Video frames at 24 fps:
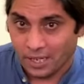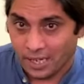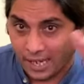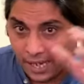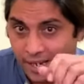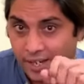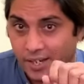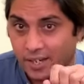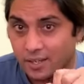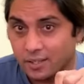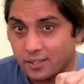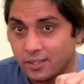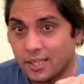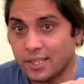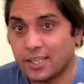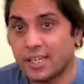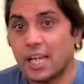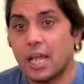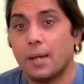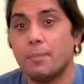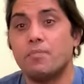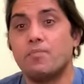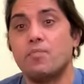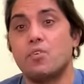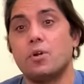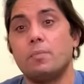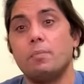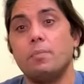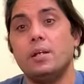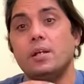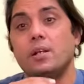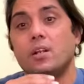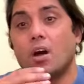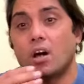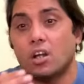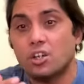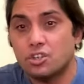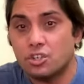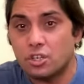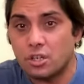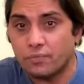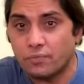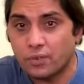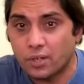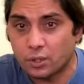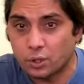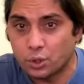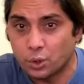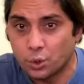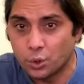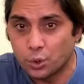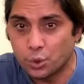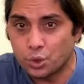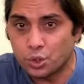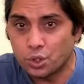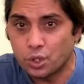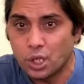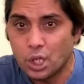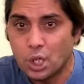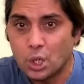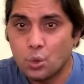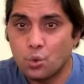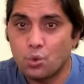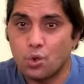And the gap would be larger for those